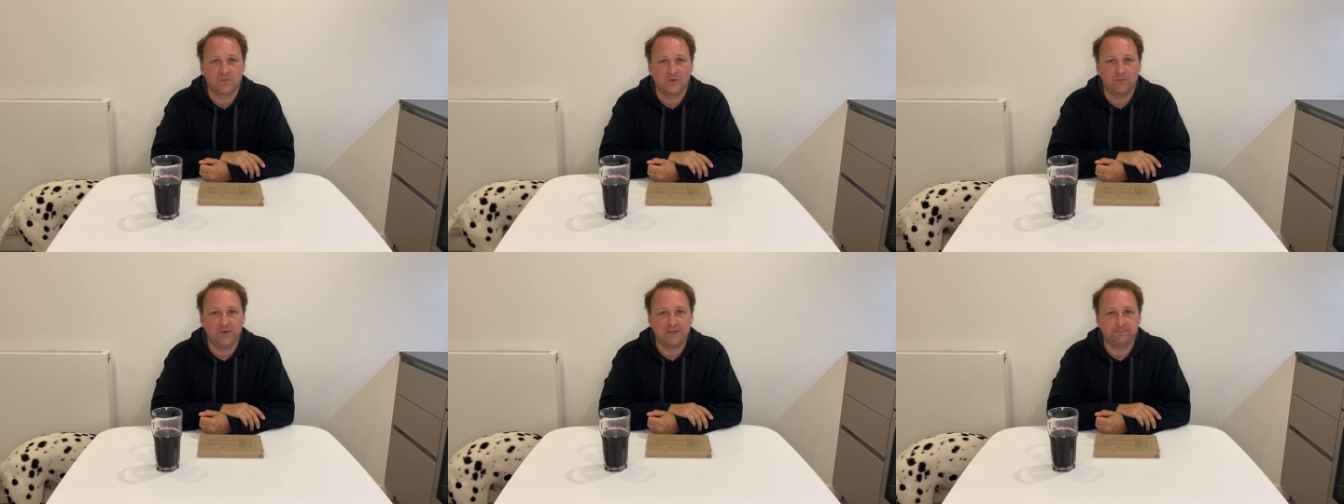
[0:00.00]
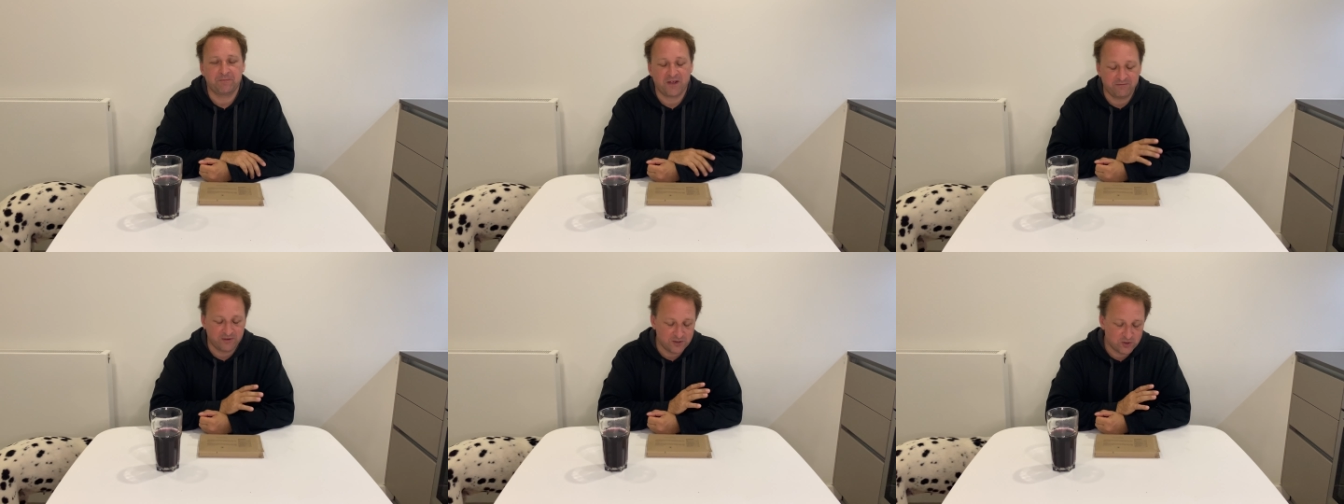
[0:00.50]
Well,
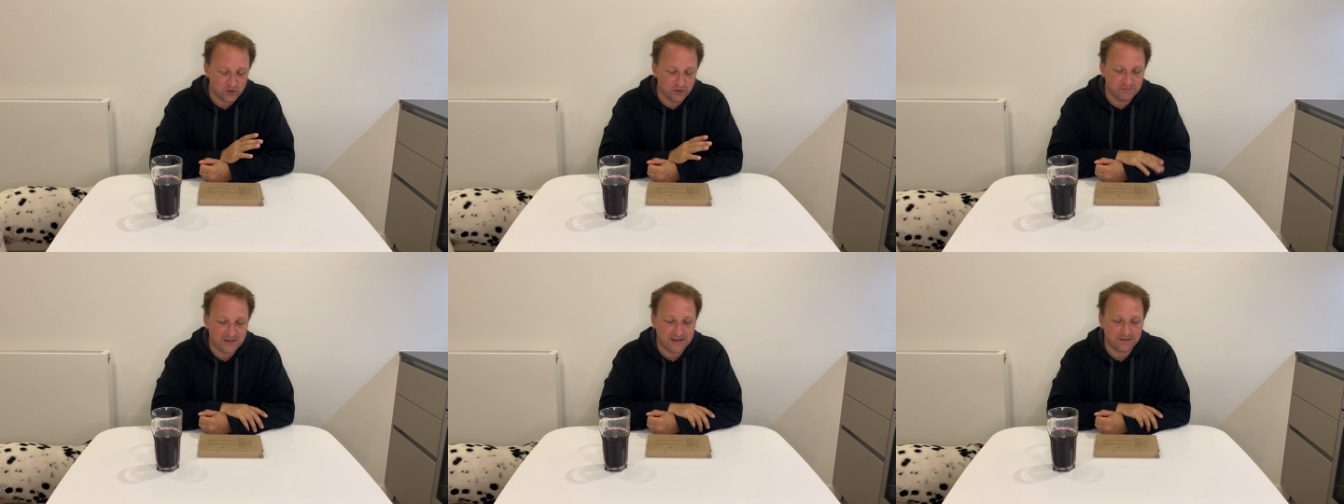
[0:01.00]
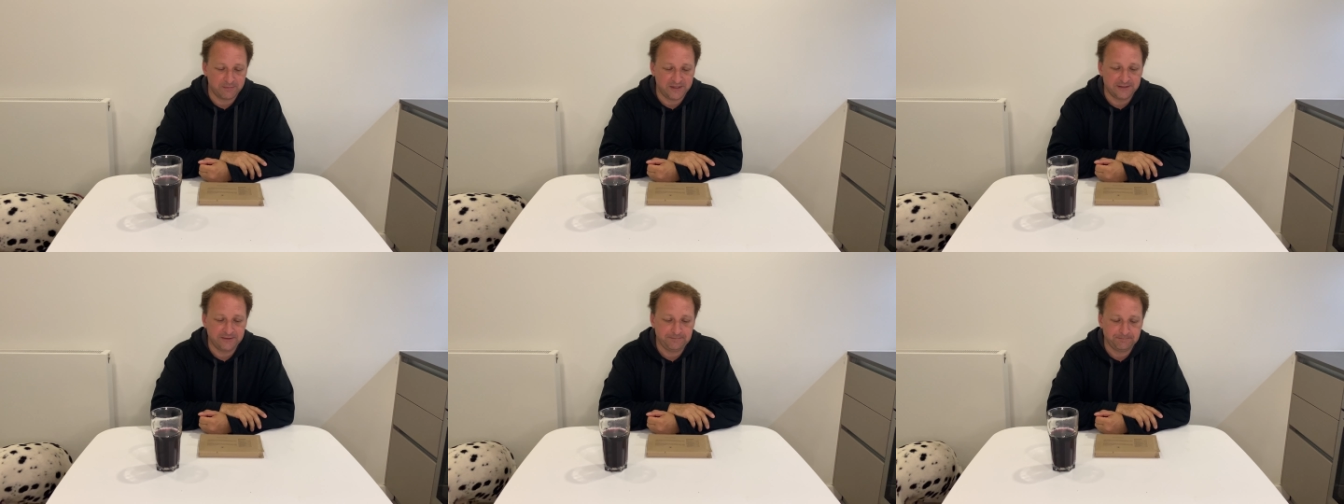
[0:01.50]
I've consumed that
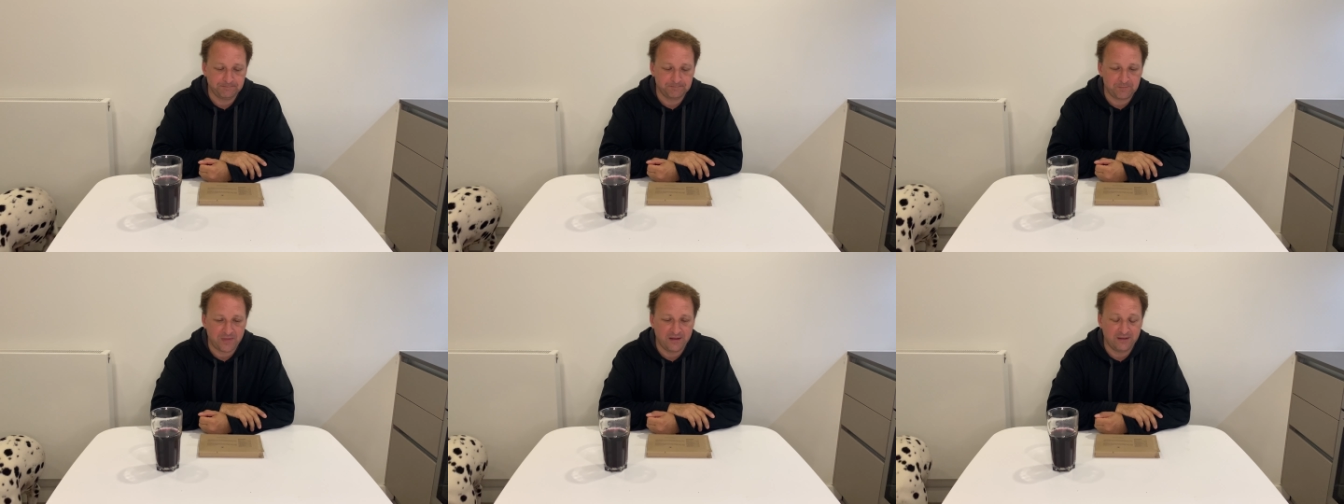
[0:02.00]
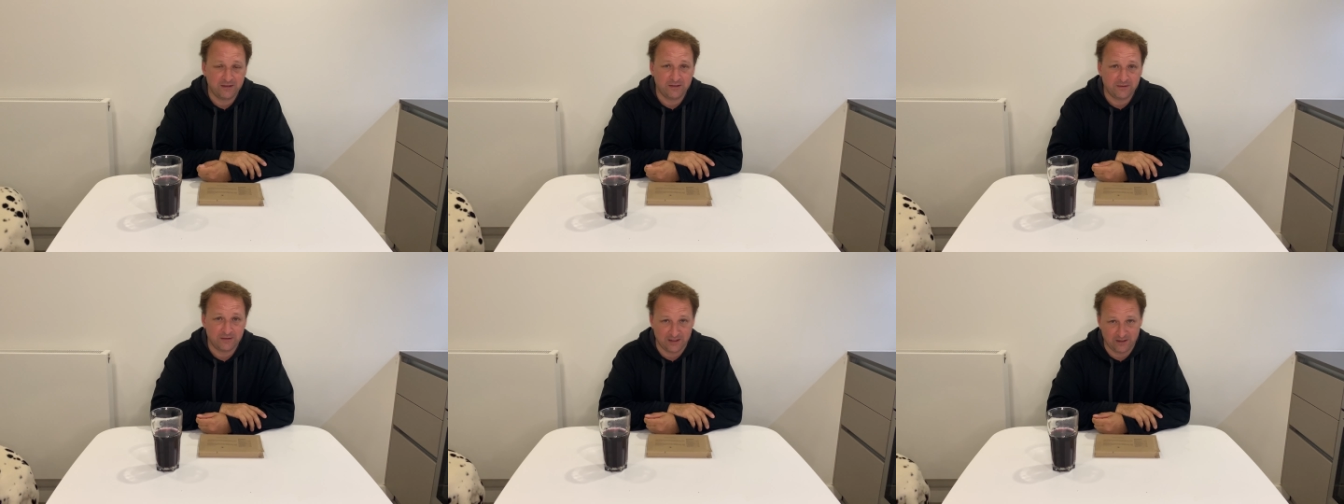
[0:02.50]
meal.
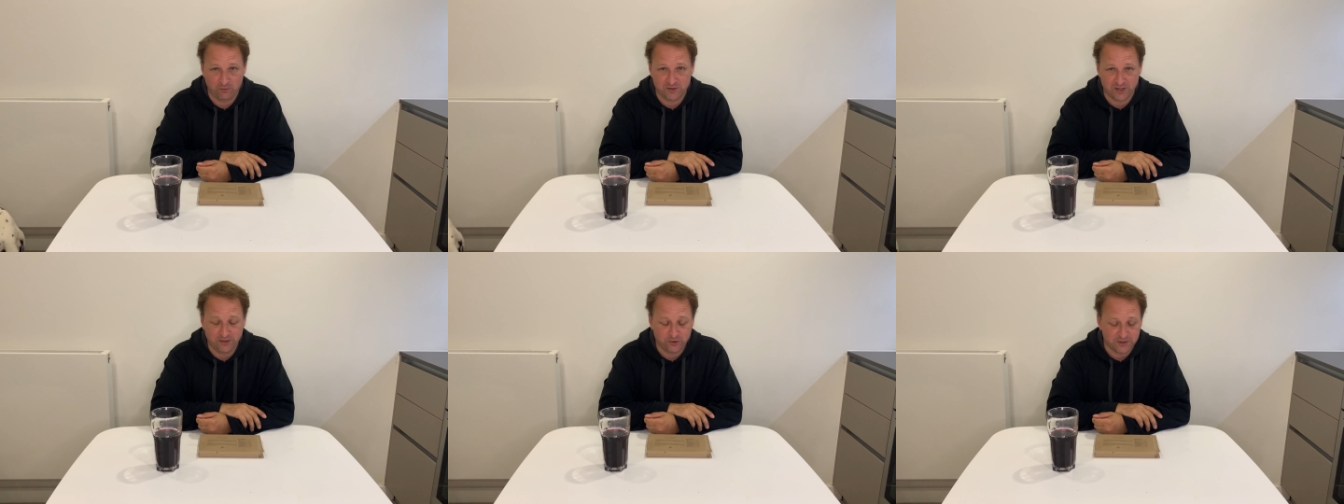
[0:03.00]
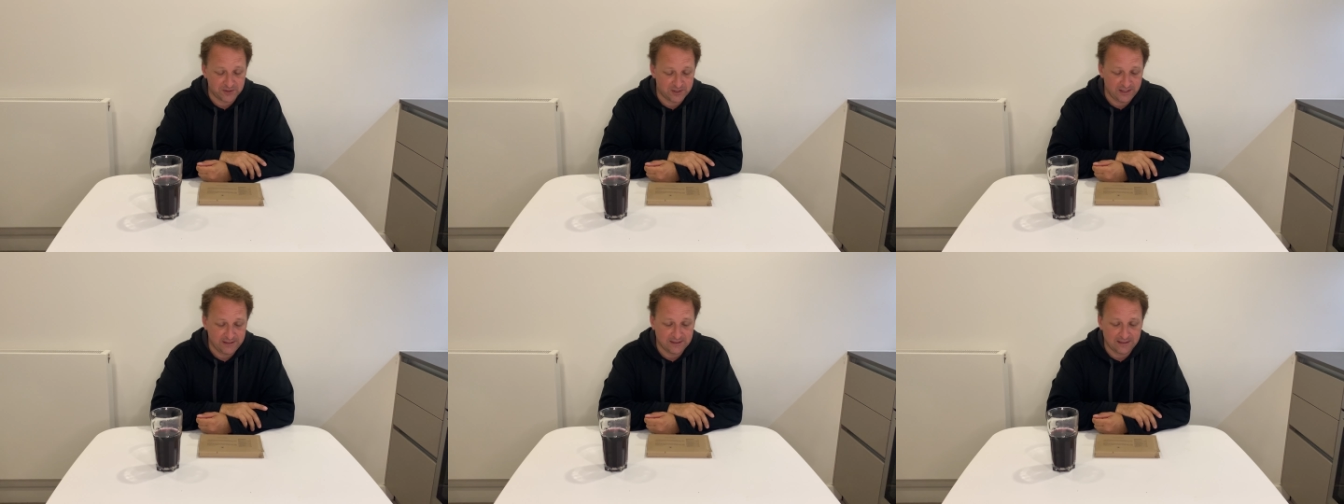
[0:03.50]
It was
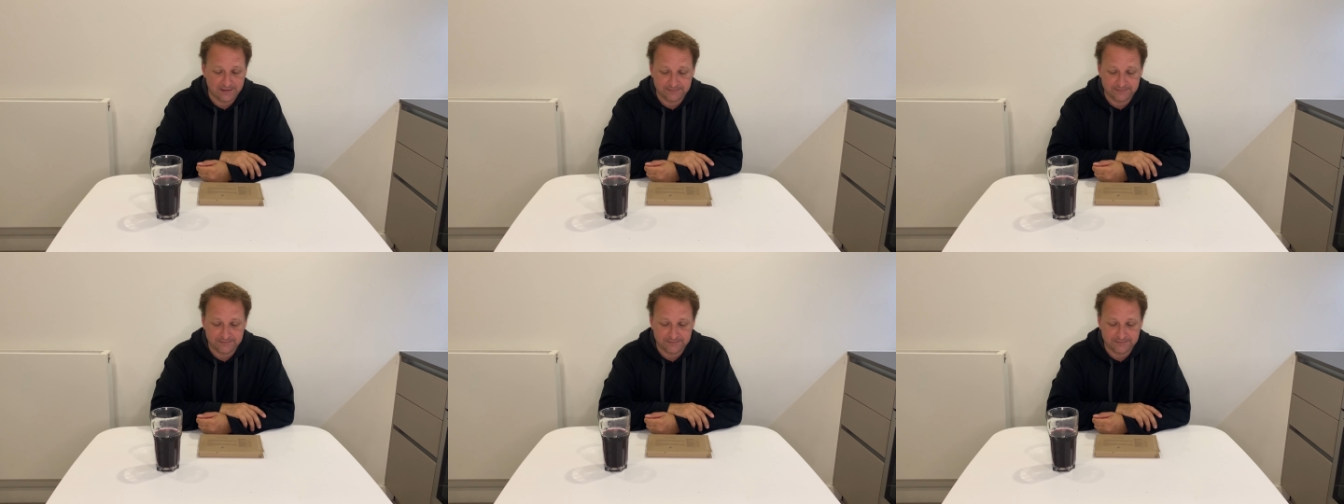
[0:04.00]
interesting.